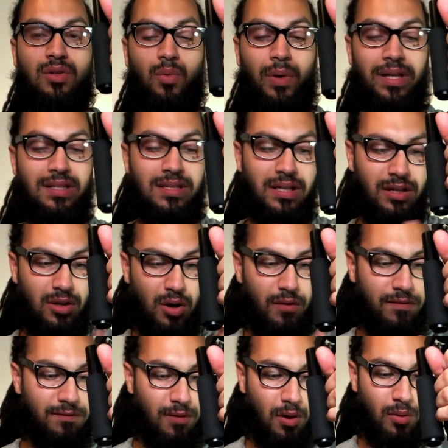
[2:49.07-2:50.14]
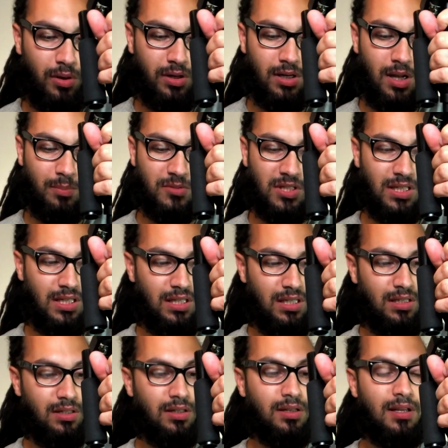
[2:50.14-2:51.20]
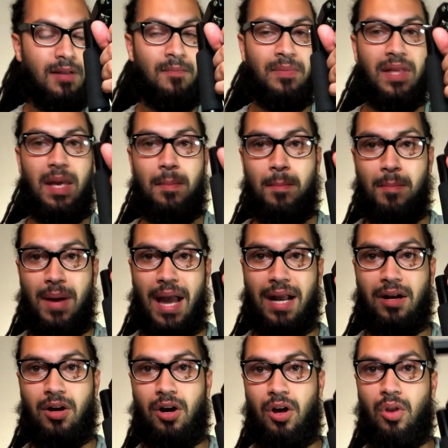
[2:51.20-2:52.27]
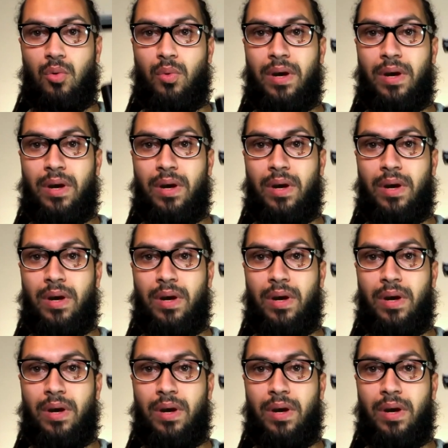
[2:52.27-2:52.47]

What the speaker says: The weights can go forward up to here and back all the